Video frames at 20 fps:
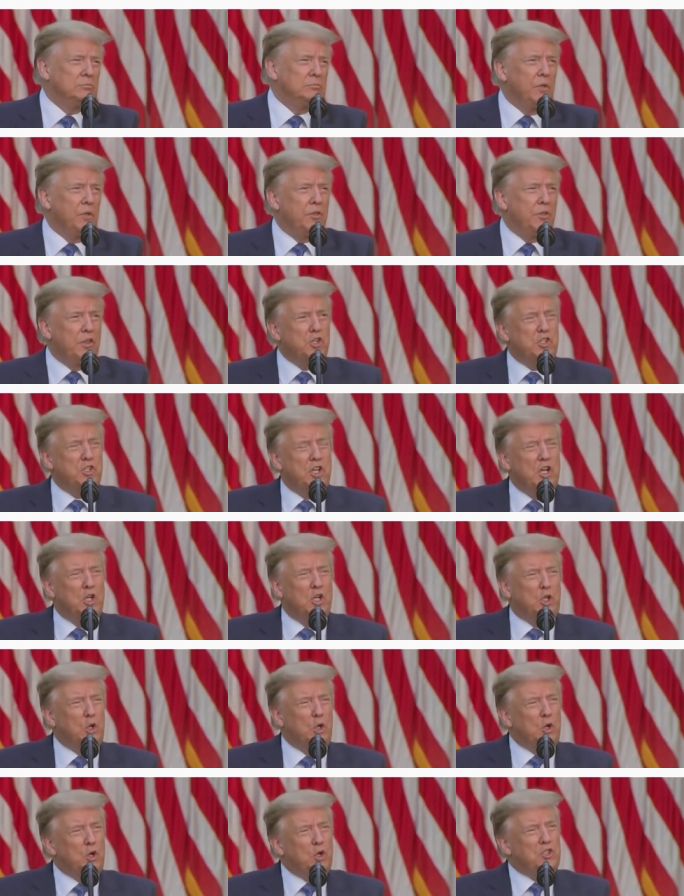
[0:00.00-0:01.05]
This
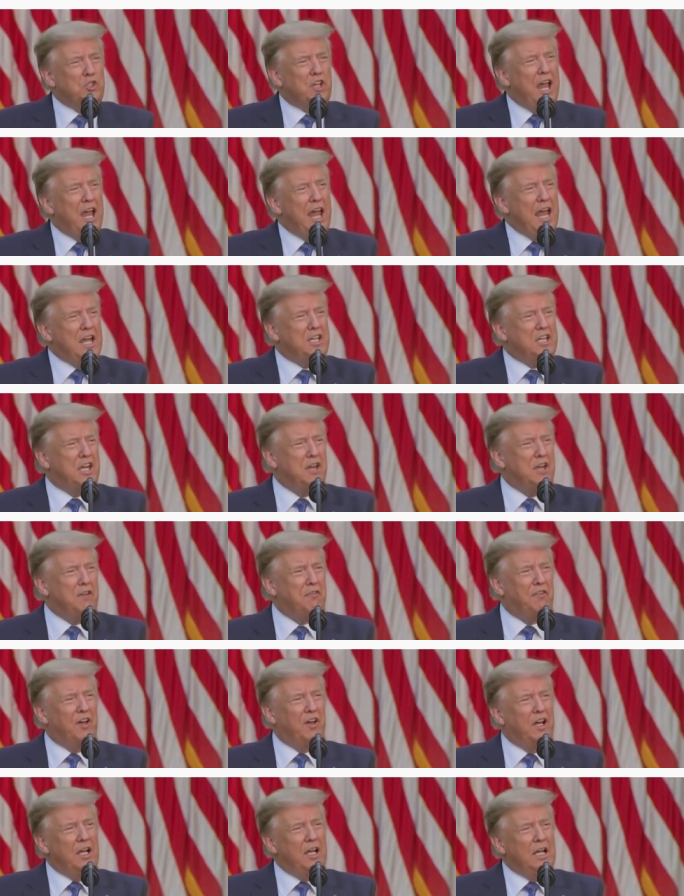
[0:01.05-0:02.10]
includes
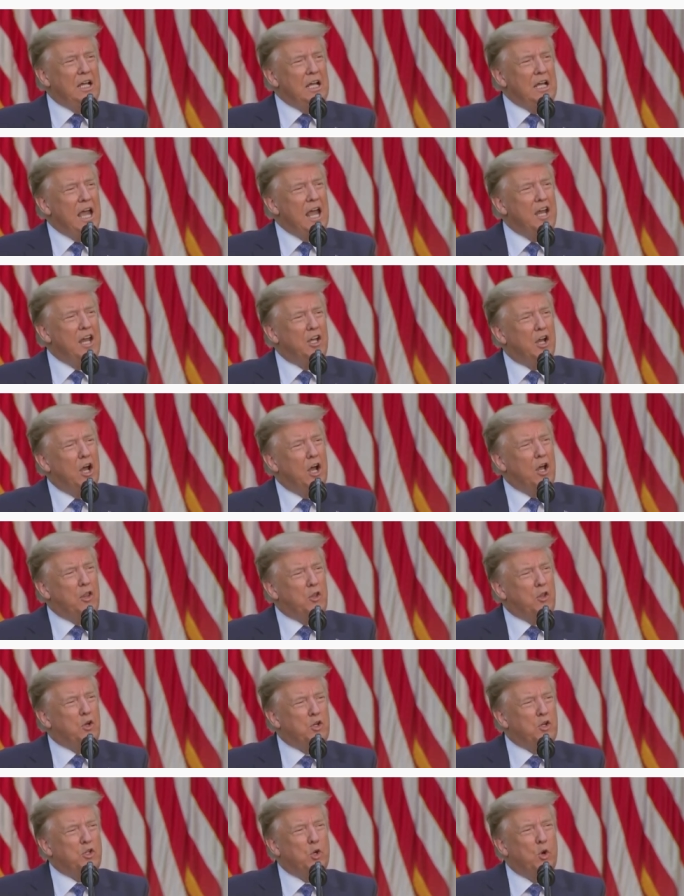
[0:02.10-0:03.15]
Antifa and
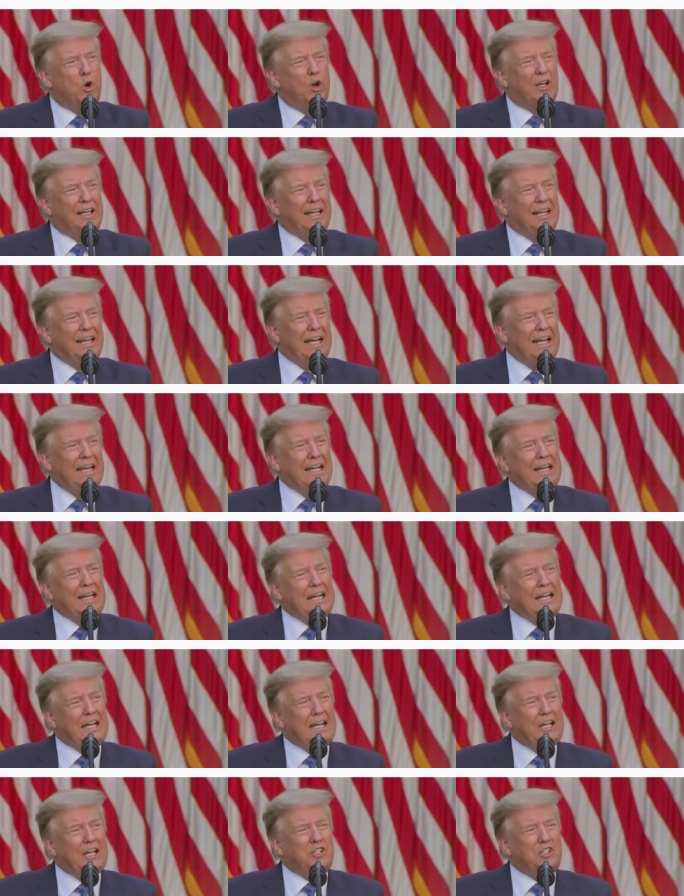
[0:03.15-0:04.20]
others who are leading
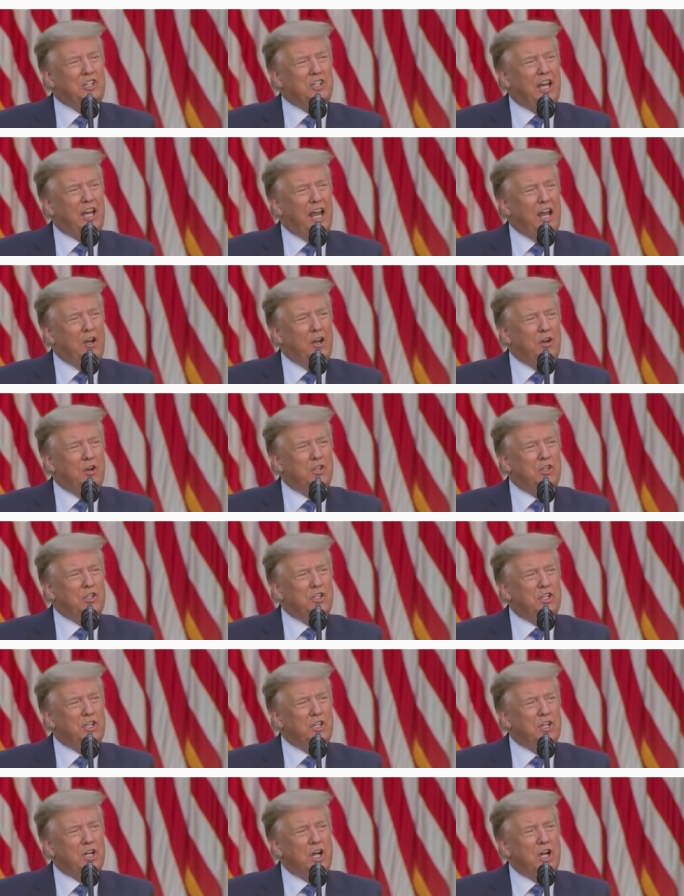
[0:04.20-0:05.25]

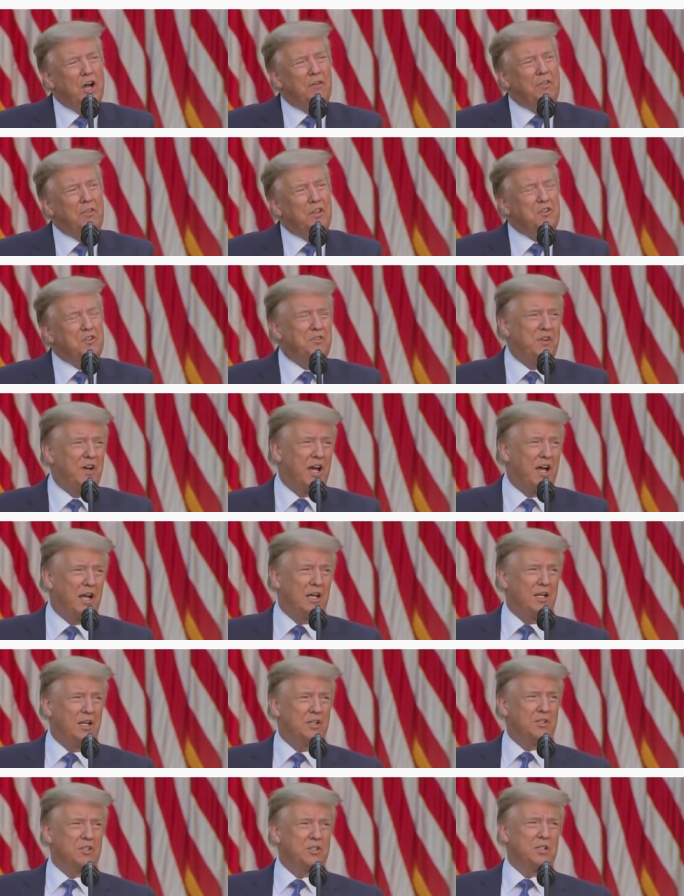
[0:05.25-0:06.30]
instigators of this
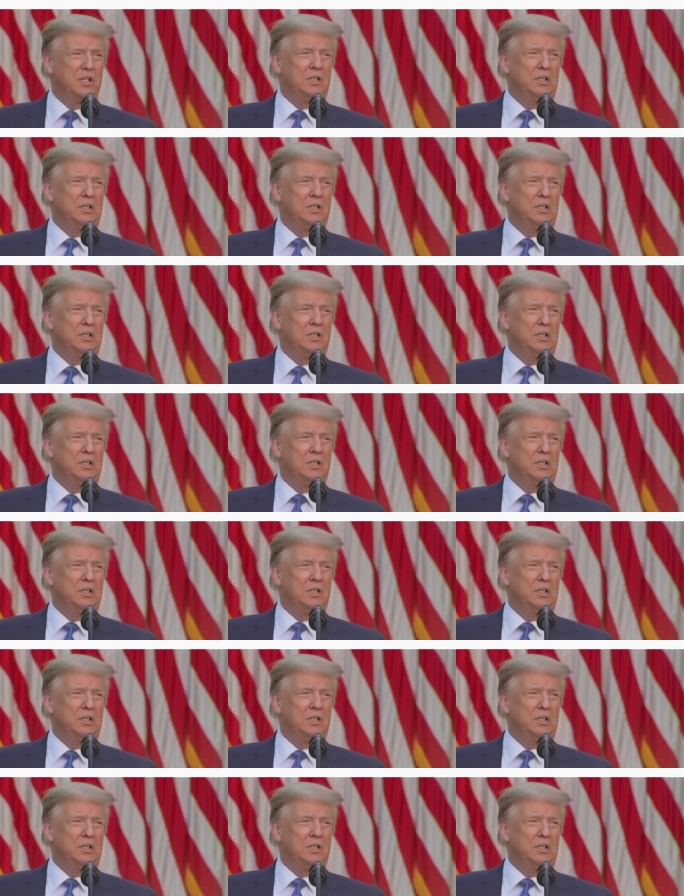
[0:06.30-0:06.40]
violence.